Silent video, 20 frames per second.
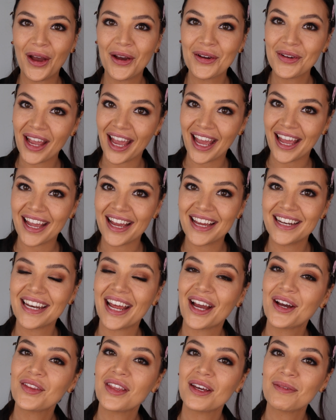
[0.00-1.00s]
Okay,
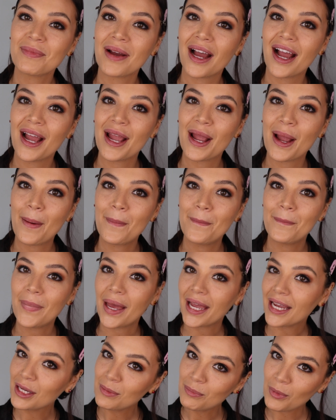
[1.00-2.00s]
now that my
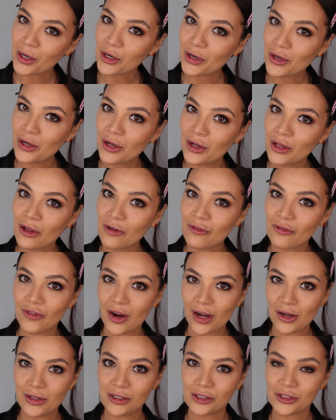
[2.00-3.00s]
Meghan Markle
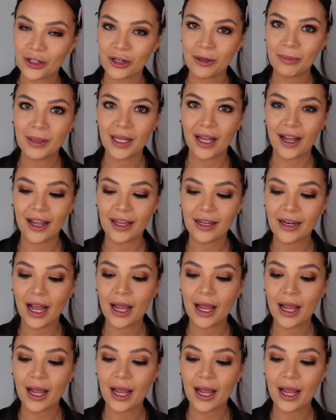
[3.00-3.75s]
freckles are applied,